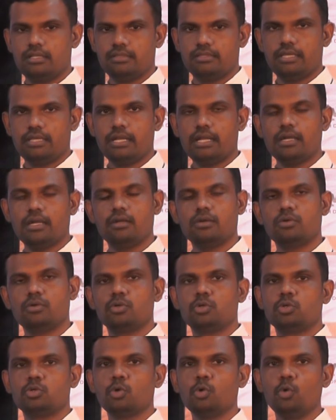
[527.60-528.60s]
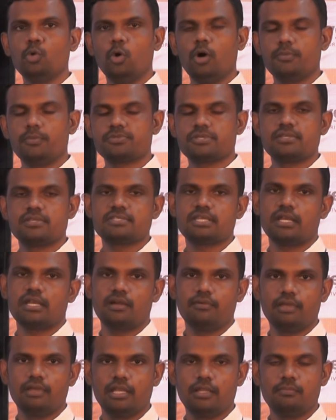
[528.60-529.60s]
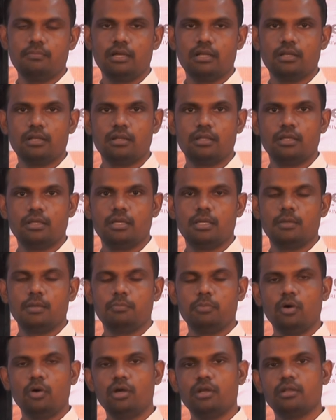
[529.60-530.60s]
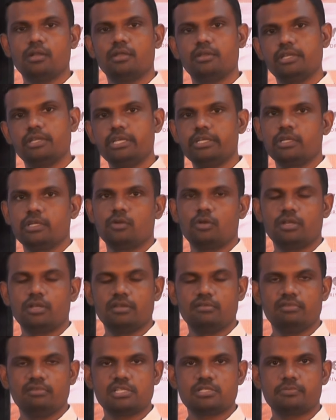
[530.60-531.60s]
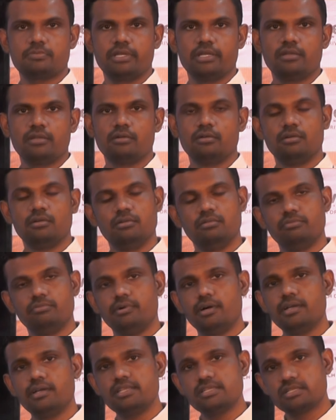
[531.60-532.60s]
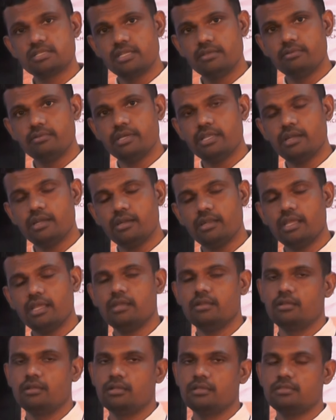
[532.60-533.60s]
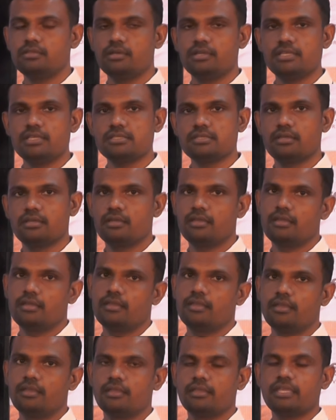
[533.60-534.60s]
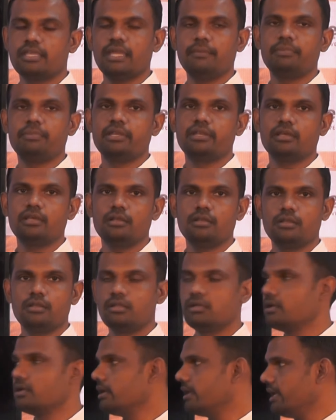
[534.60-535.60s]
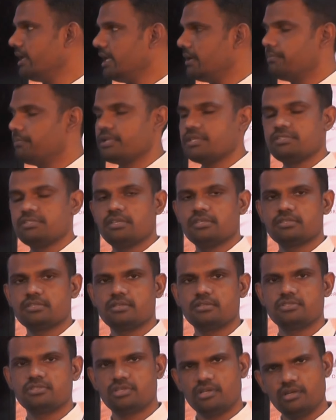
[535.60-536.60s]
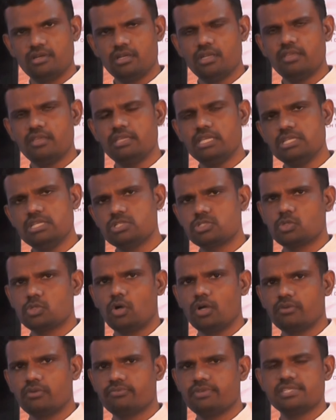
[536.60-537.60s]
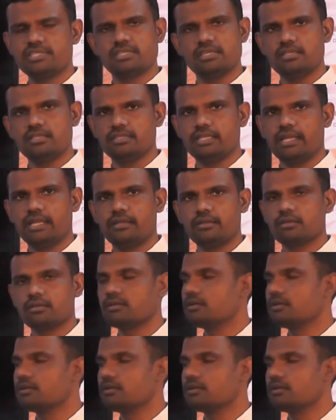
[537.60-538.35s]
there are two options are available for return on investment. One is dividend and another is capital appreciation. Generally in stock we seen that.